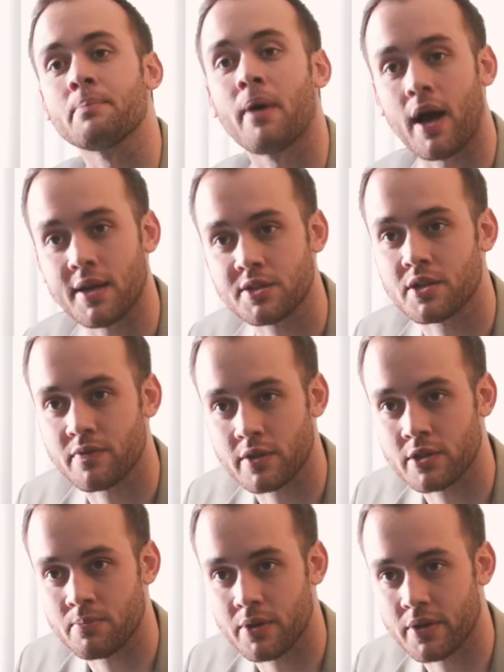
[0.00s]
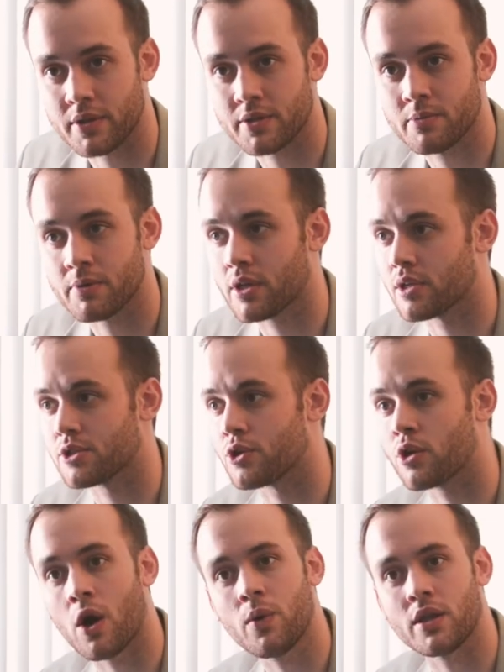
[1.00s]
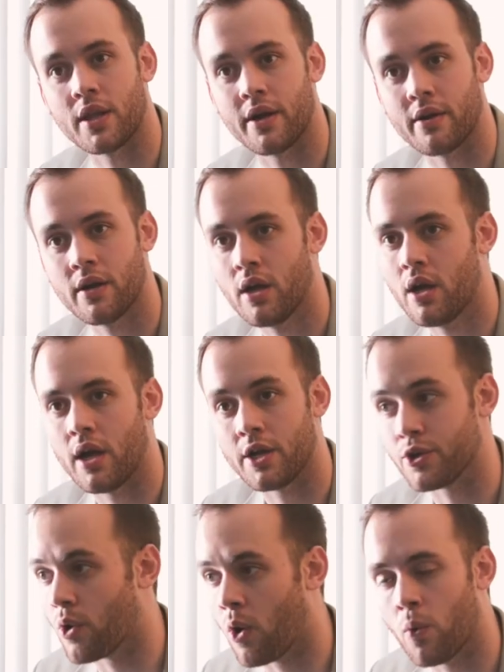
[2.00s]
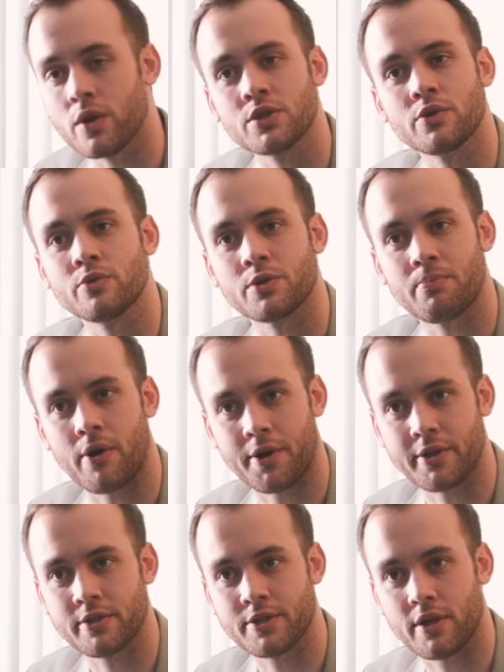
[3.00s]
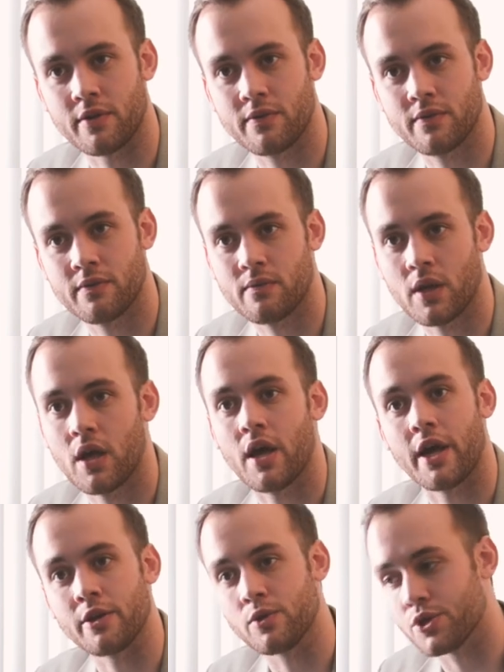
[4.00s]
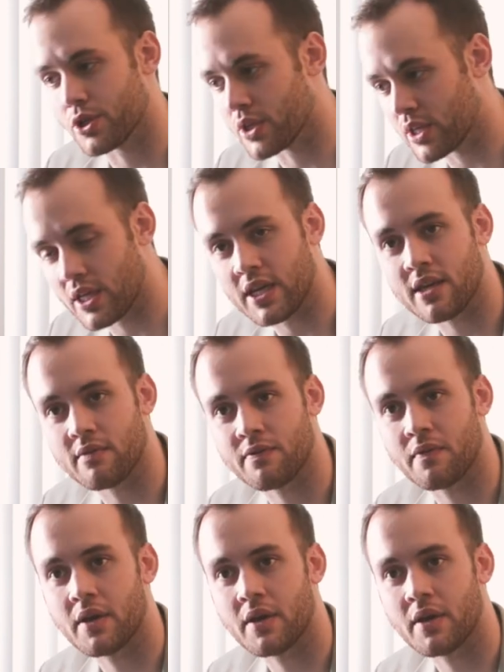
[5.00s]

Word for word: positive experience because you go in there and you always lose a part of yourself and you should leave